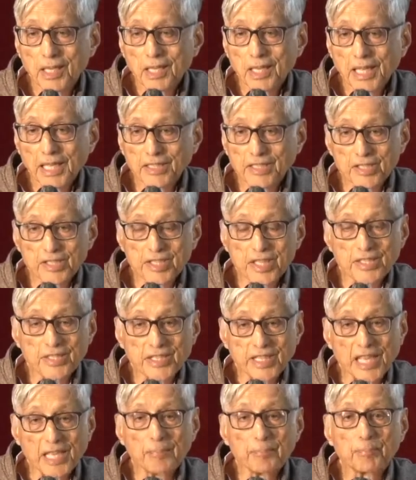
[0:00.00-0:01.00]
it is the
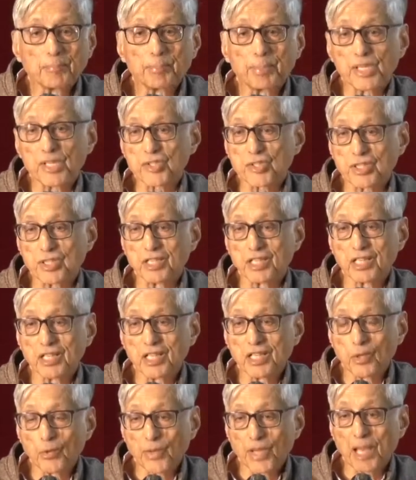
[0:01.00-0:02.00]
same person
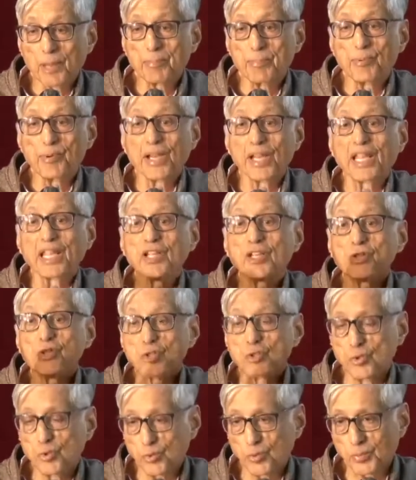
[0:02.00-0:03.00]
we are praying
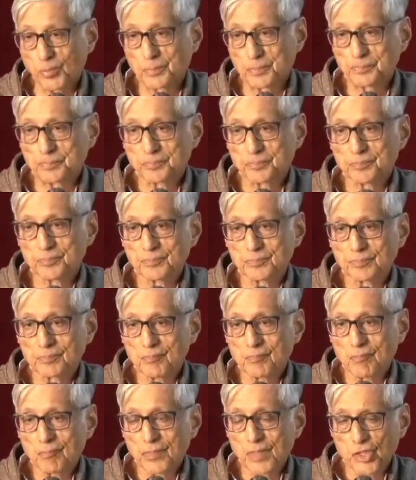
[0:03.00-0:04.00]
to,
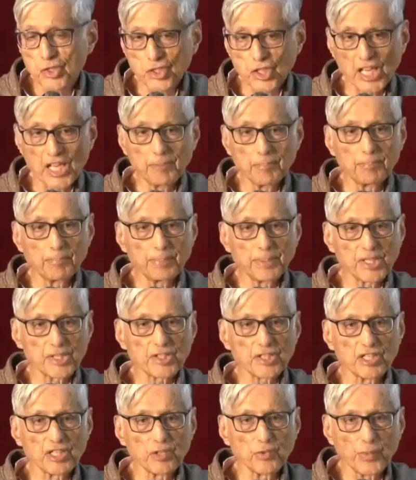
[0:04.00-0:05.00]
the same
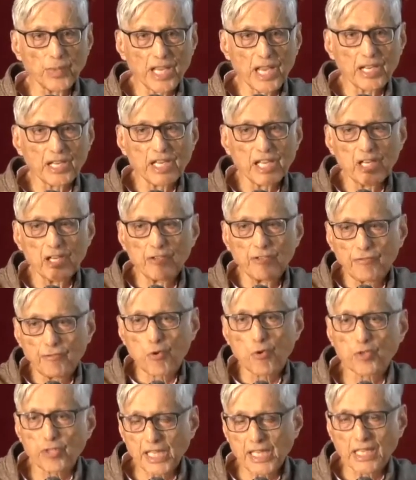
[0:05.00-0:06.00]
person we are
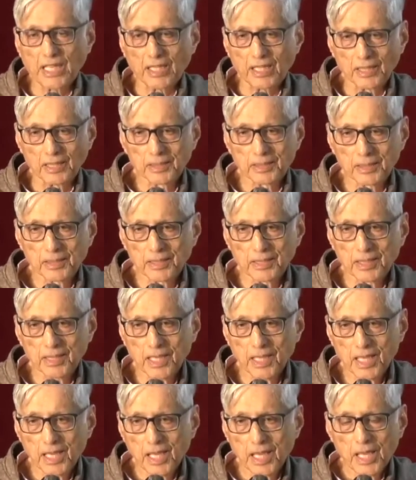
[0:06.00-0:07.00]
invoking,
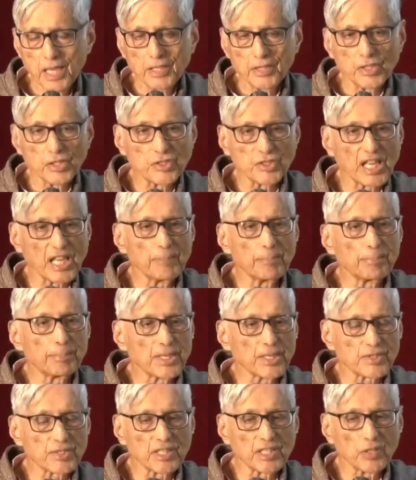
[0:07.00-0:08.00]
the same
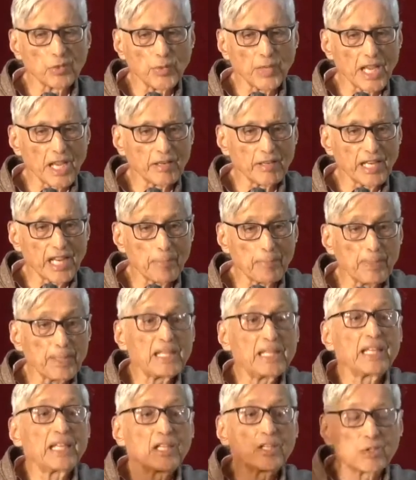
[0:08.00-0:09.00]
person we are
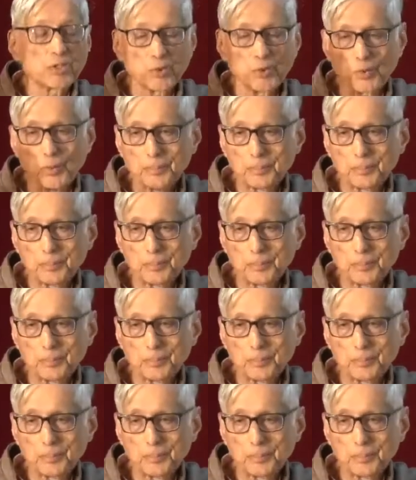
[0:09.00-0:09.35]
appealing to.